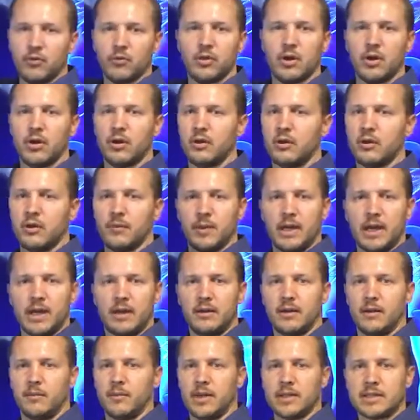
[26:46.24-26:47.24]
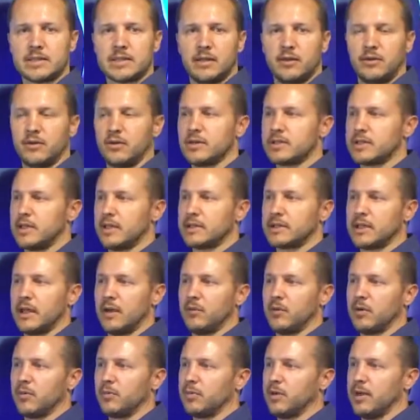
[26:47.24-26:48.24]
road. I'm not saying there isn't a
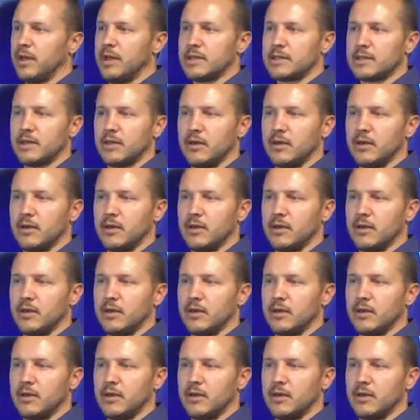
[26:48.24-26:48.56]
time or a place.